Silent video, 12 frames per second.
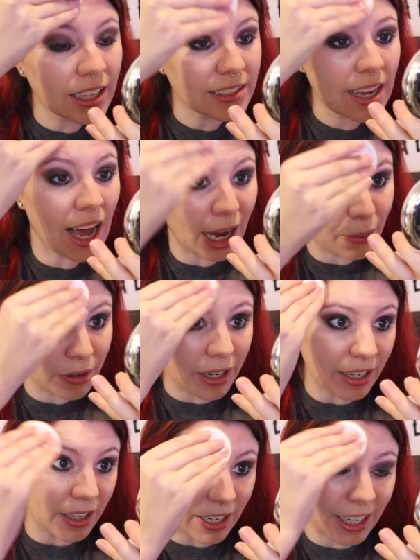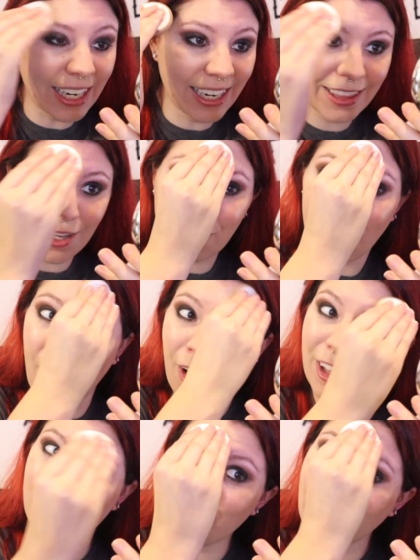like to hibernate in the
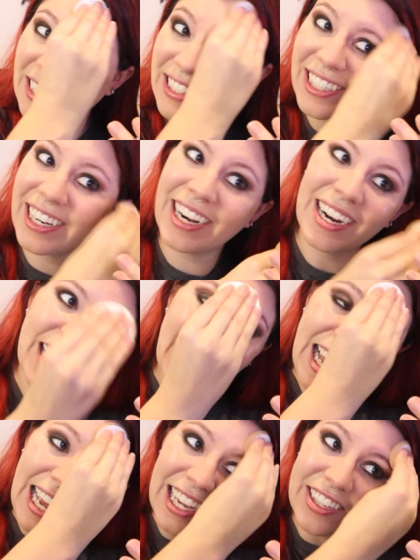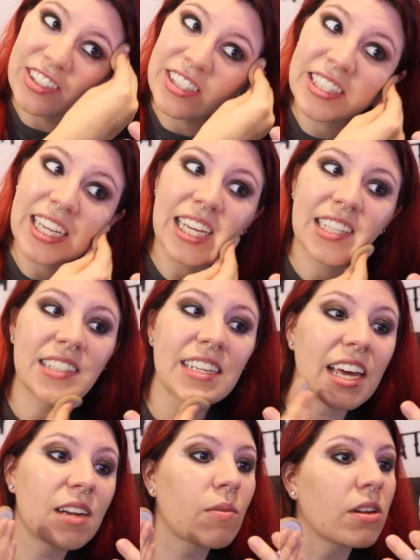fall and winter and just stay
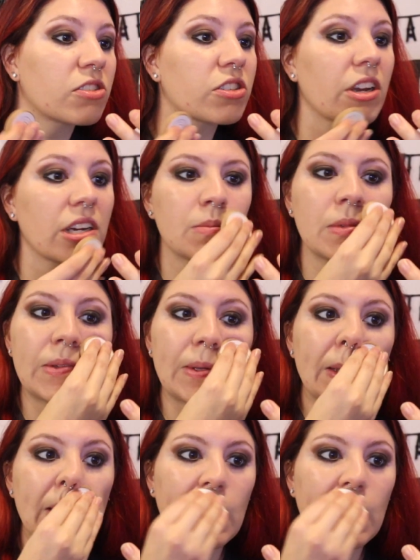inside and watch scary movies.